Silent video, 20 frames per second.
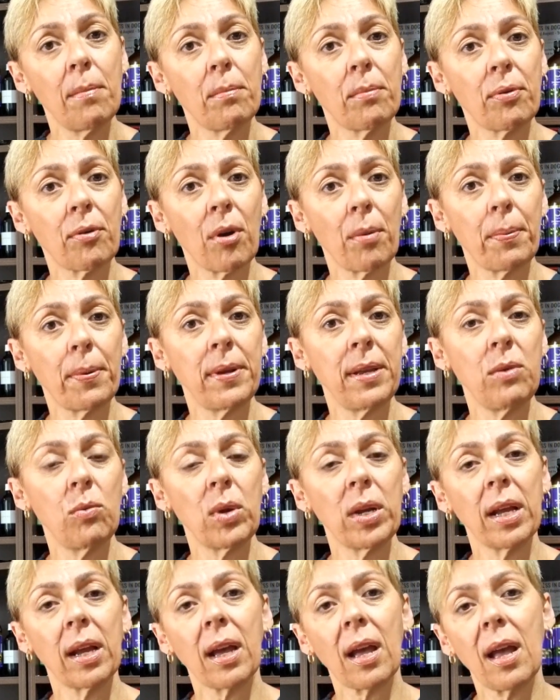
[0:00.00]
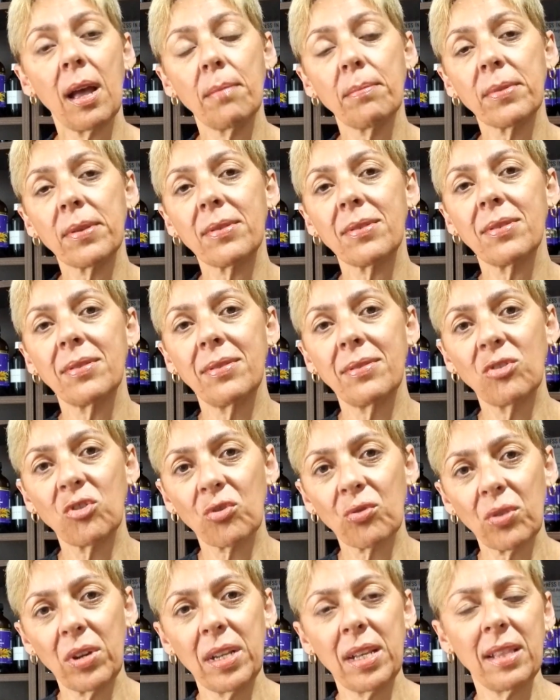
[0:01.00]
property when it comes to
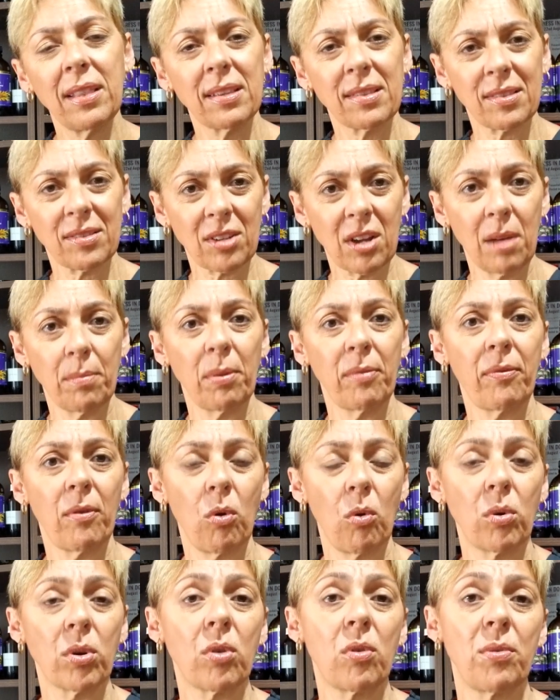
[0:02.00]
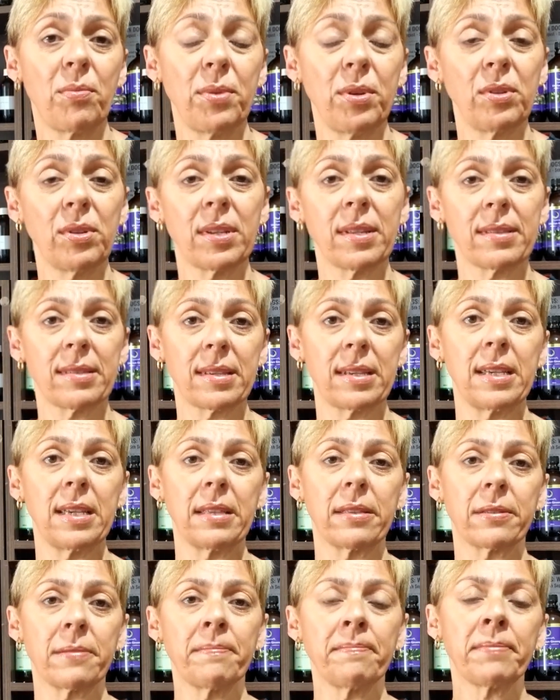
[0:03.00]
treating this type of autoimmune
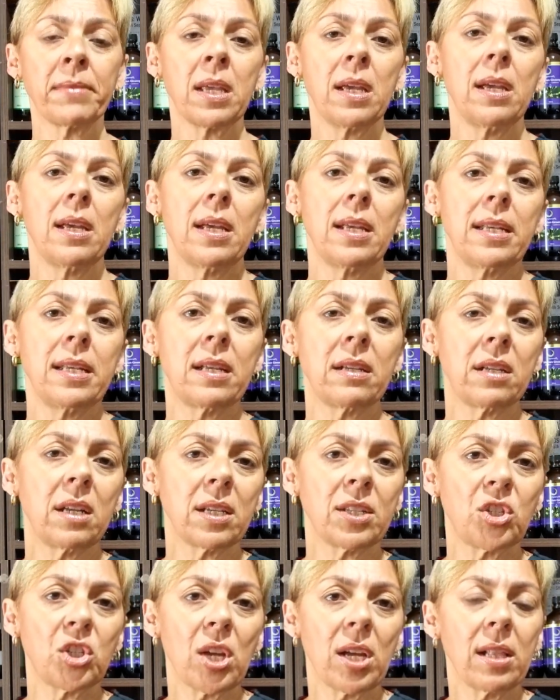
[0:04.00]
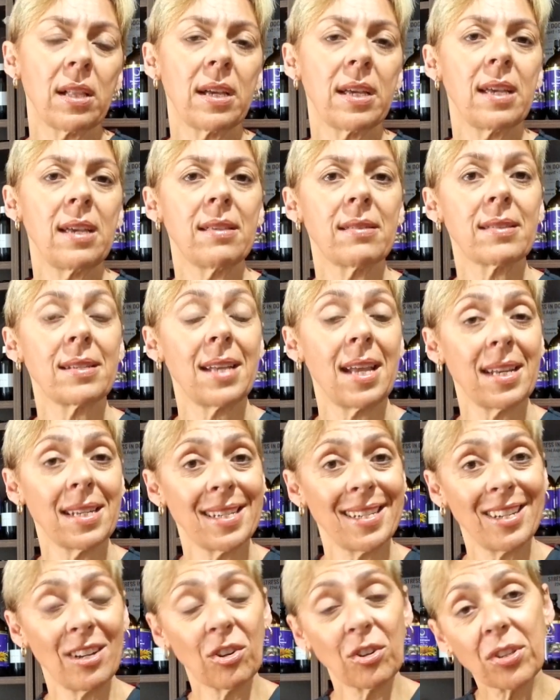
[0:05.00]
disease. Now, Nigella is an
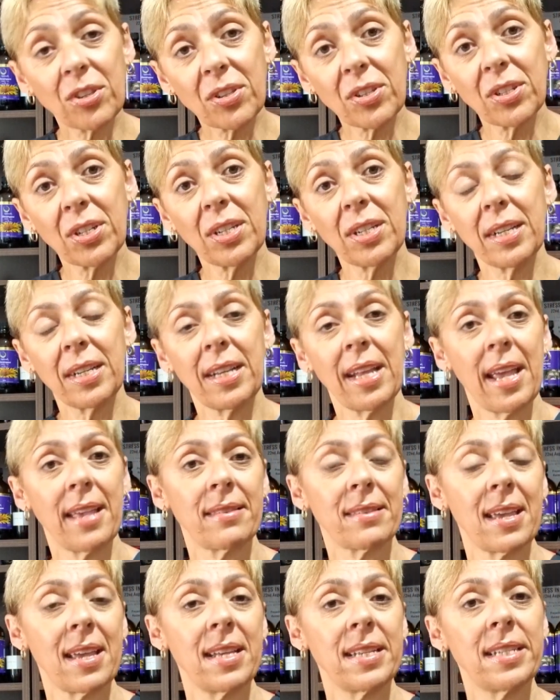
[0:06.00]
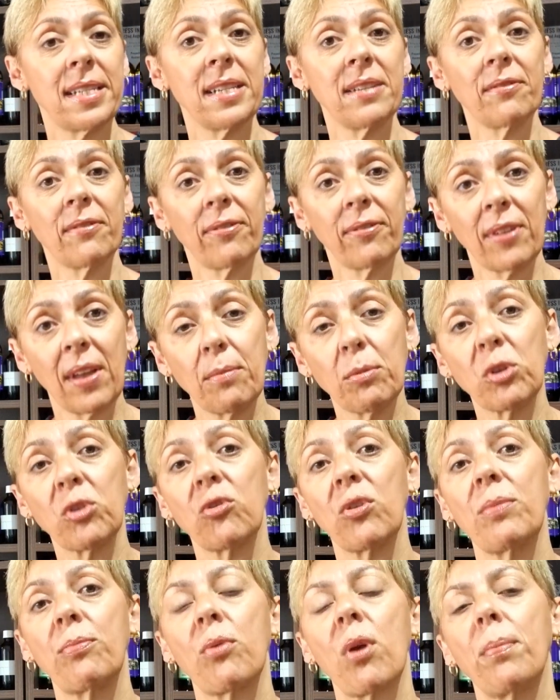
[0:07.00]
antioxidant. It has
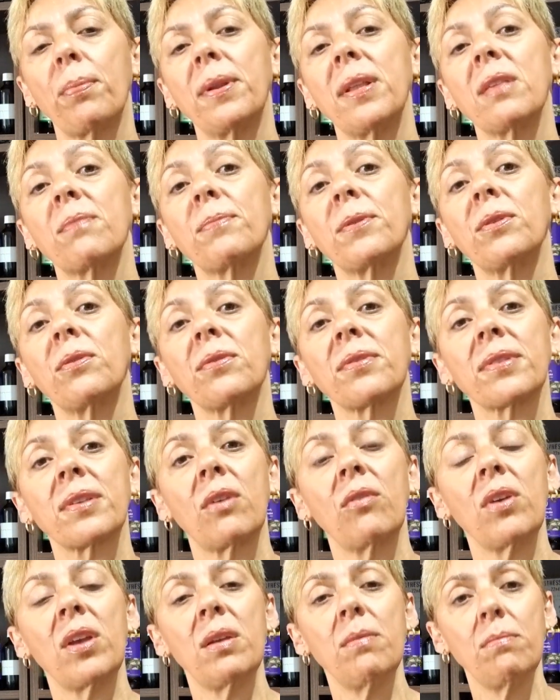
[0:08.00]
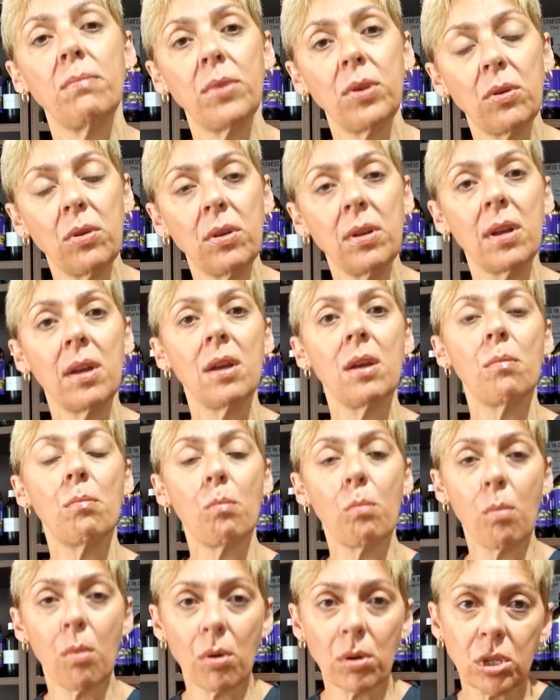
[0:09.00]
anti-inflammatory properties, but also immune
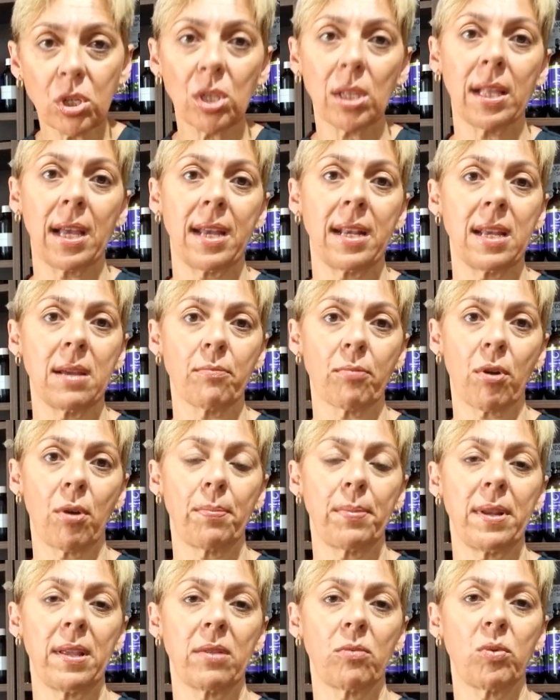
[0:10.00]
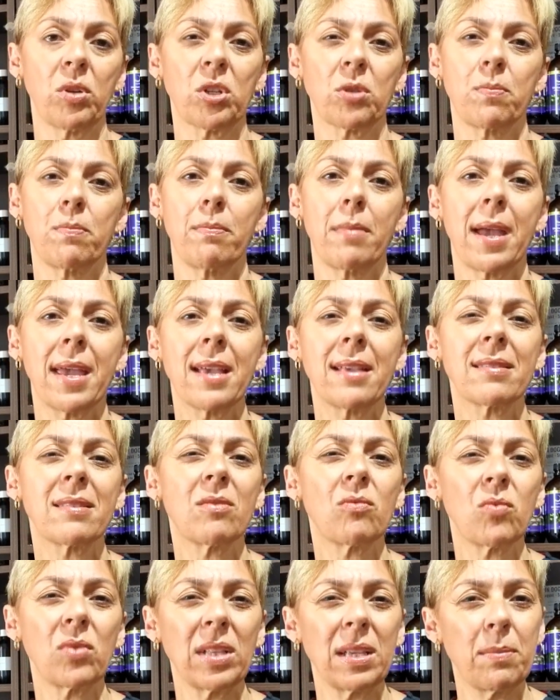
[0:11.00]
modulating properties, which makes
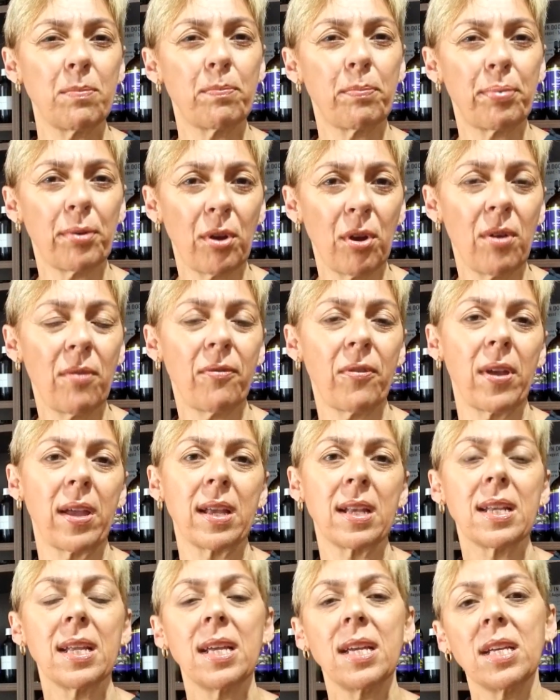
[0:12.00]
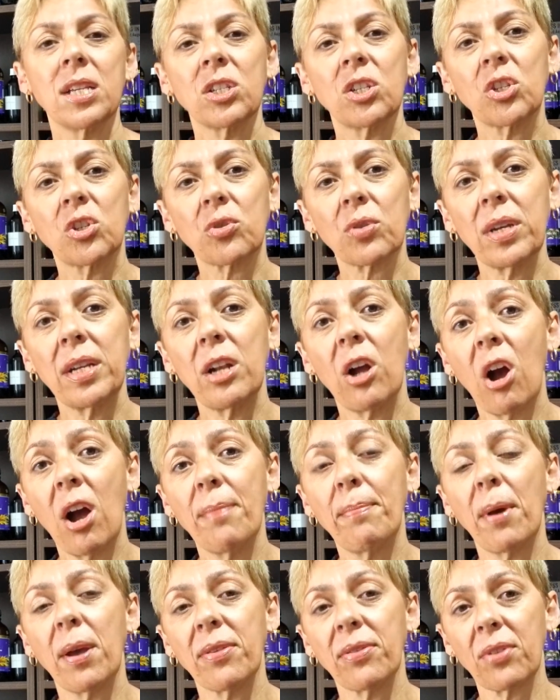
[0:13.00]
it really perfect to treat
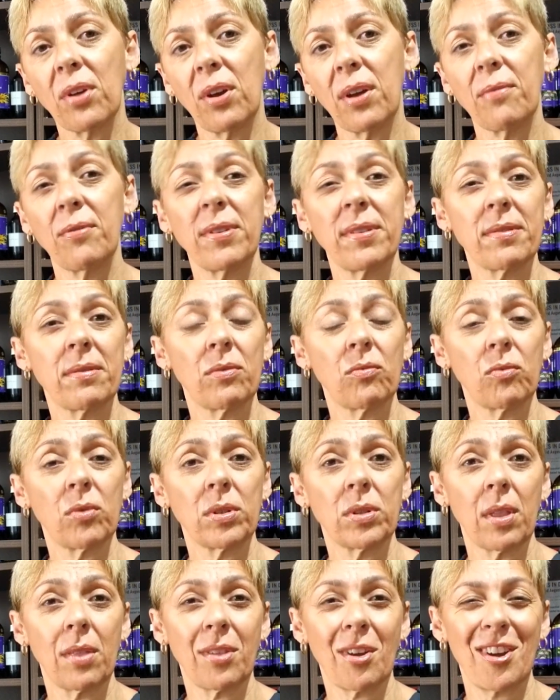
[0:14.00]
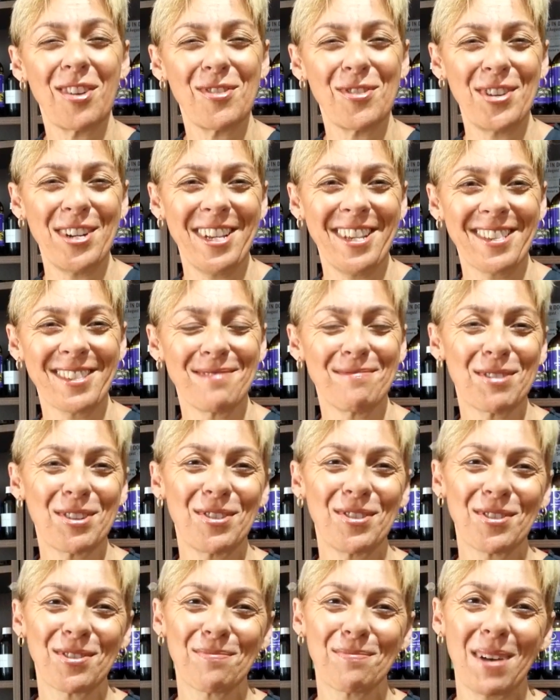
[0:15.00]
hypothyroidism
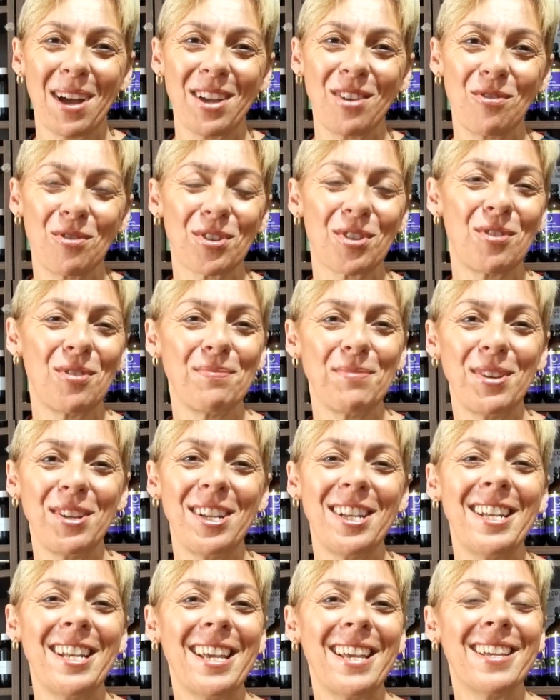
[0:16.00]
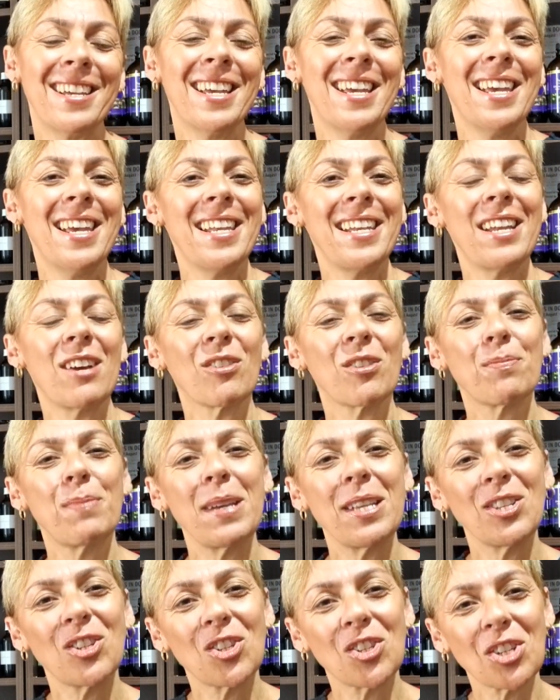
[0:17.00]
caused by autoimmunity. Now, it's
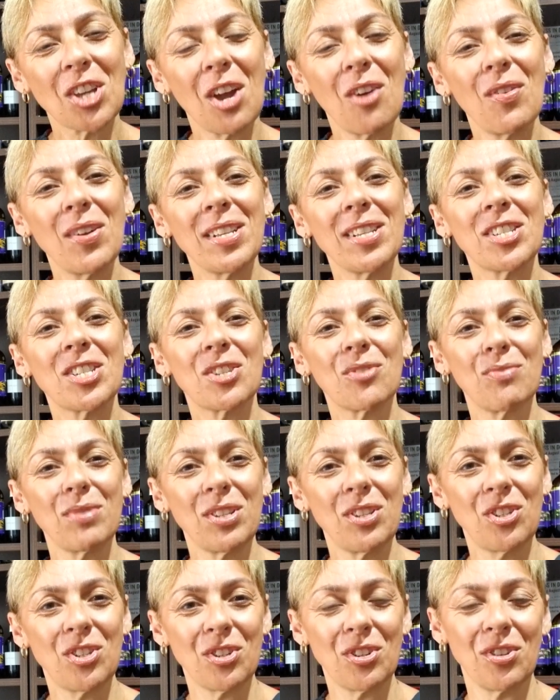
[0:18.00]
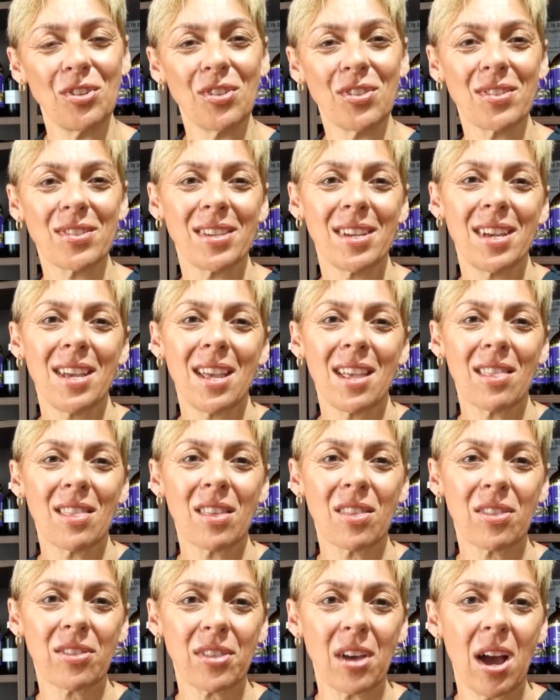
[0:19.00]
been shown to reduce
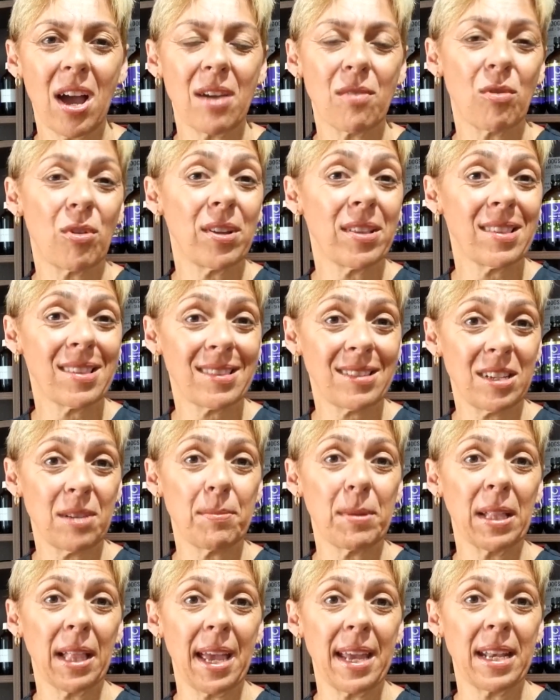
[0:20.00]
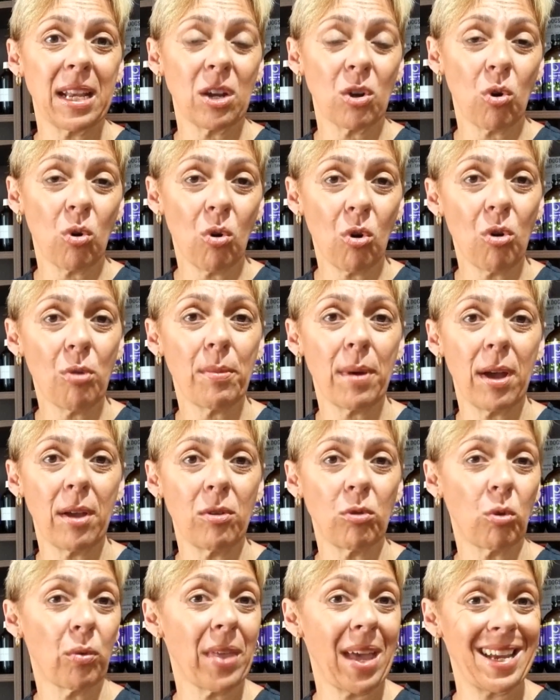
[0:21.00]
the thyroid stimulating
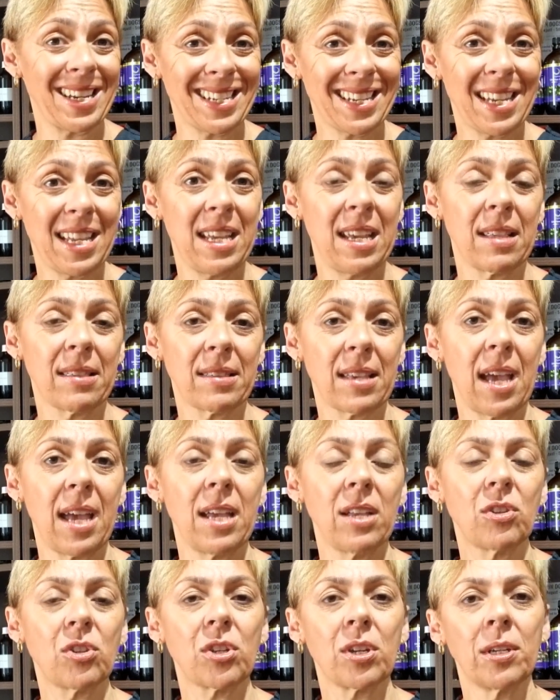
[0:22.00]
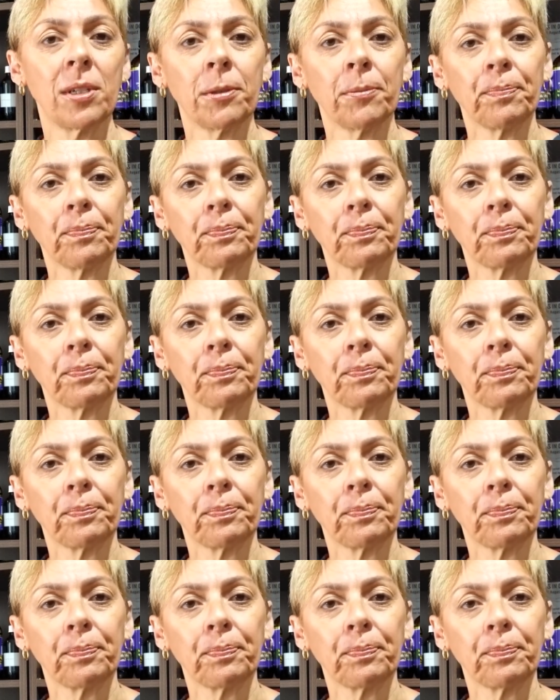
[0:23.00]
hormone, or that TSH,